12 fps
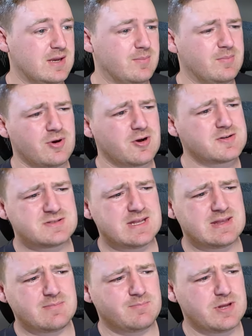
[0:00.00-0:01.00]
Broncos,
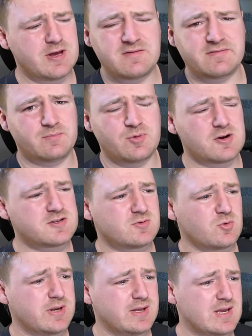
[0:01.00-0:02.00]
the thing, Broncos
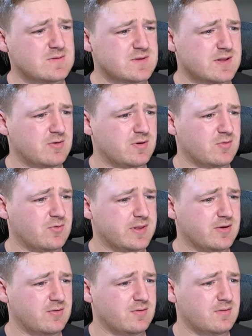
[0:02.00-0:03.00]
are winning games
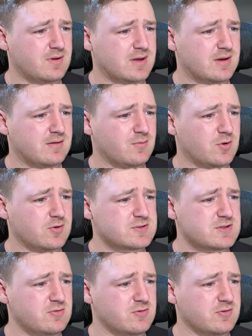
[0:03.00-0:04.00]
without
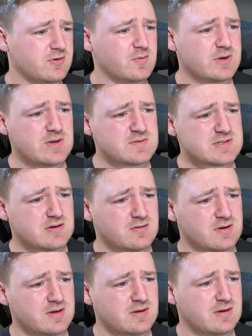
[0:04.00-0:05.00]
Walsh too earlier when he was out,
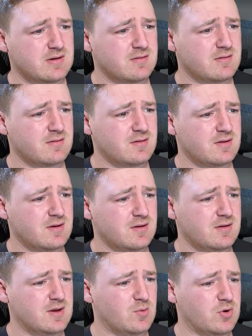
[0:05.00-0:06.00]
right? Yeah.
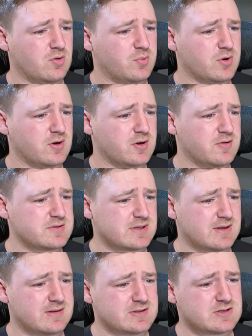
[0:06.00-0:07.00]
We'll go Broncos.
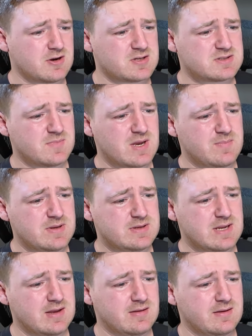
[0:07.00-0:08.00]
The Sharks might be
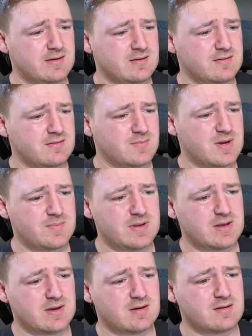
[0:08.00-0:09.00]
tailing, might
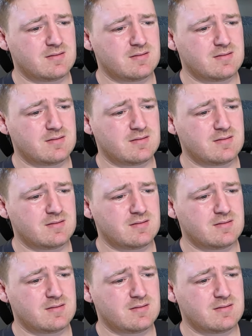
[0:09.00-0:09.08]
be